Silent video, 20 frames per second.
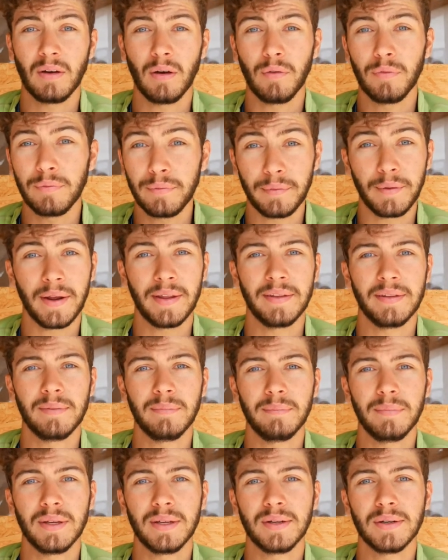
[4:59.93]
a
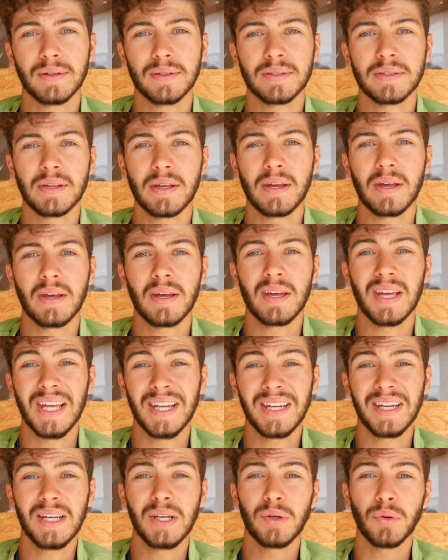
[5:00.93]
friend, because
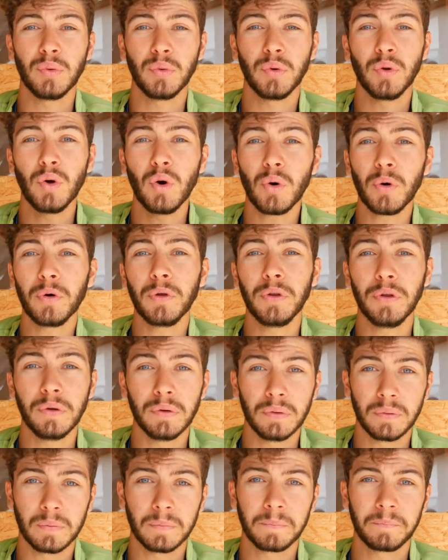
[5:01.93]
he needs to know
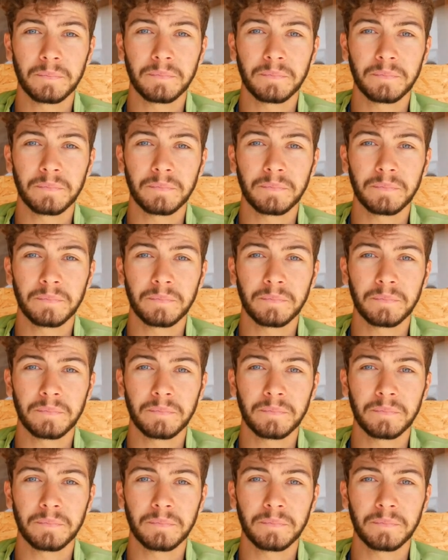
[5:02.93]
you.